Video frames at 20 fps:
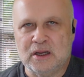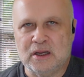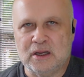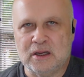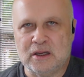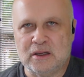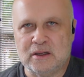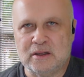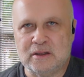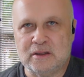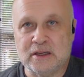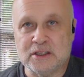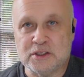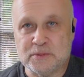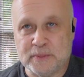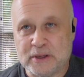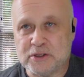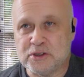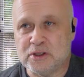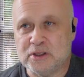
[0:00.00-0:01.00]

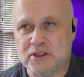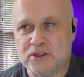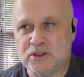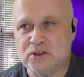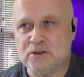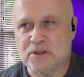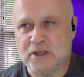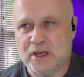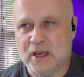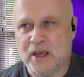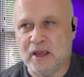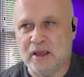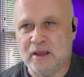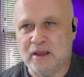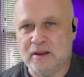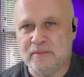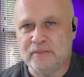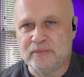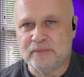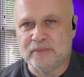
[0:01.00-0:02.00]
especially today,